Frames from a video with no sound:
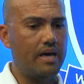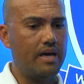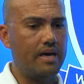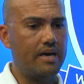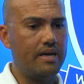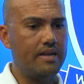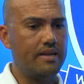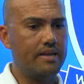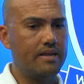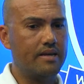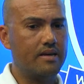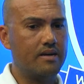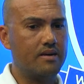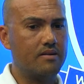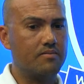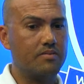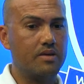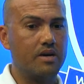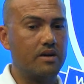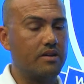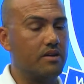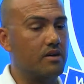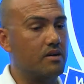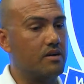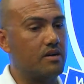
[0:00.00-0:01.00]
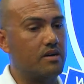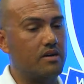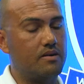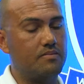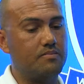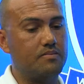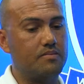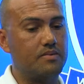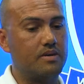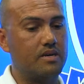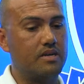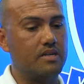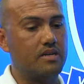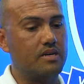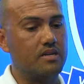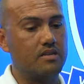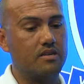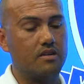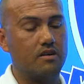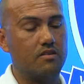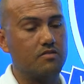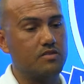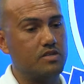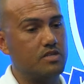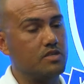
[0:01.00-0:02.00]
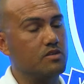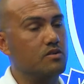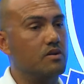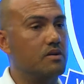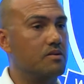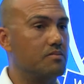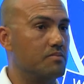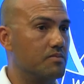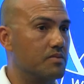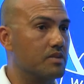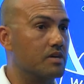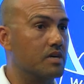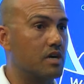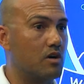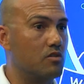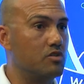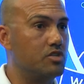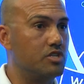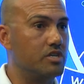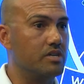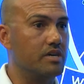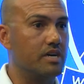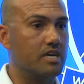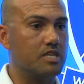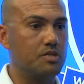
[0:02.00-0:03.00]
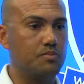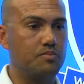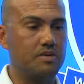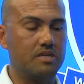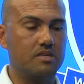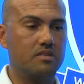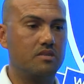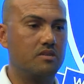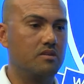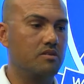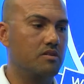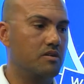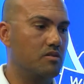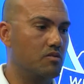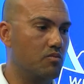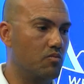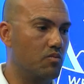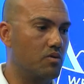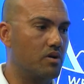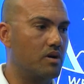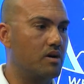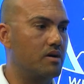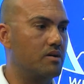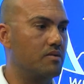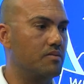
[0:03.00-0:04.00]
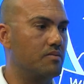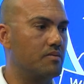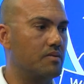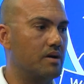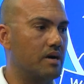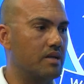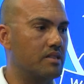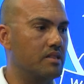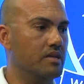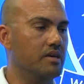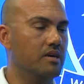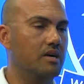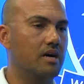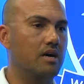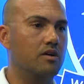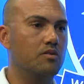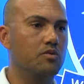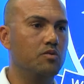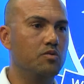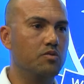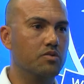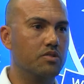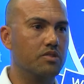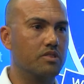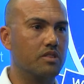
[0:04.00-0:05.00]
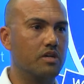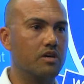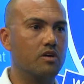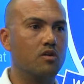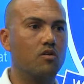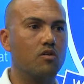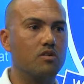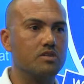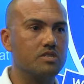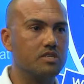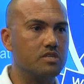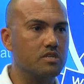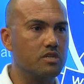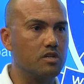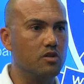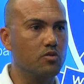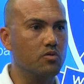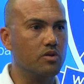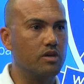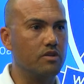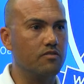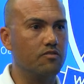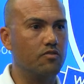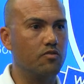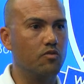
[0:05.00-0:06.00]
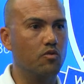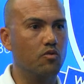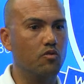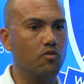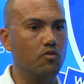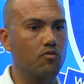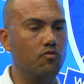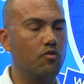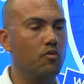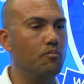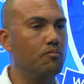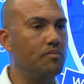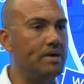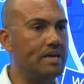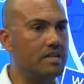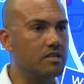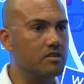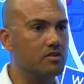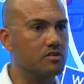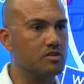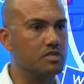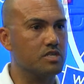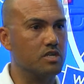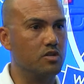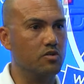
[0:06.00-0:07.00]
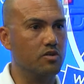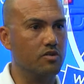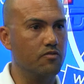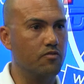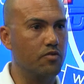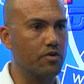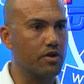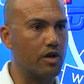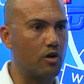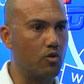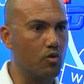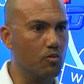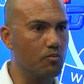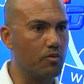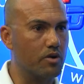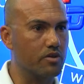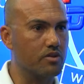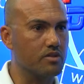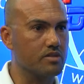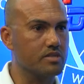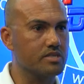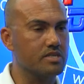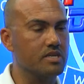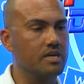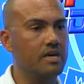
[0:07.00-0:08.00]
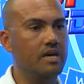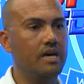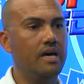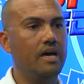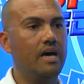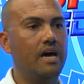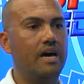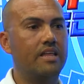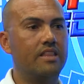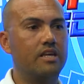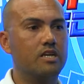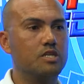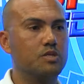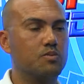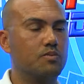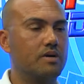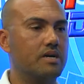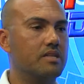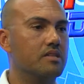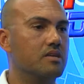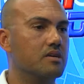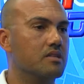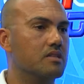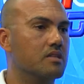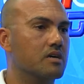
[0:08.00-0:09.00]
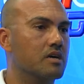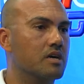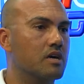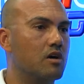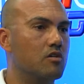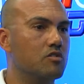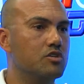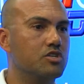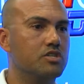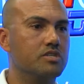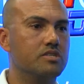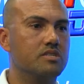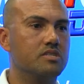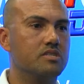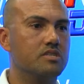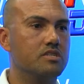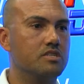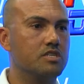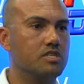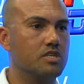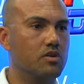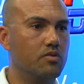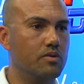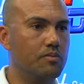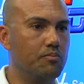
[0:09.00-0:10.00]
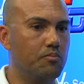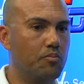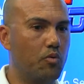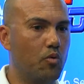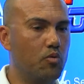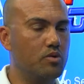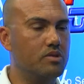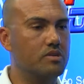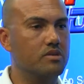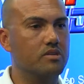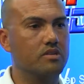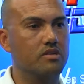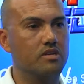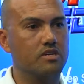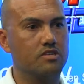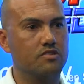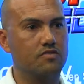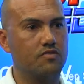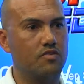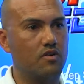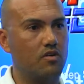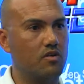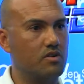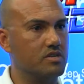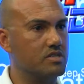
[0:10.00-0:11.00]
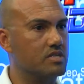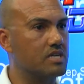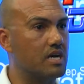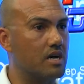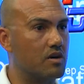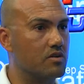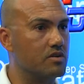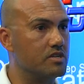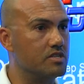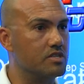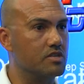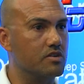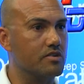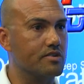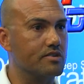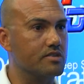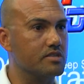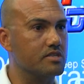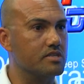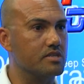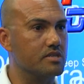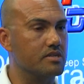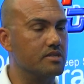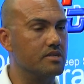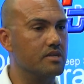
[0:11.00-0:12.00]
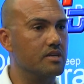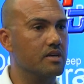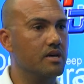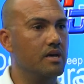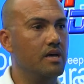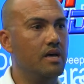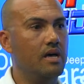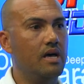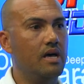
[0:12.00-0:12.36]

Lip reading: And obviously the coaching aspect, you know, I think our youth, they're constantly looking for mentors, looking for role models. And that is why the coaches is so important as far as our kids are concerned.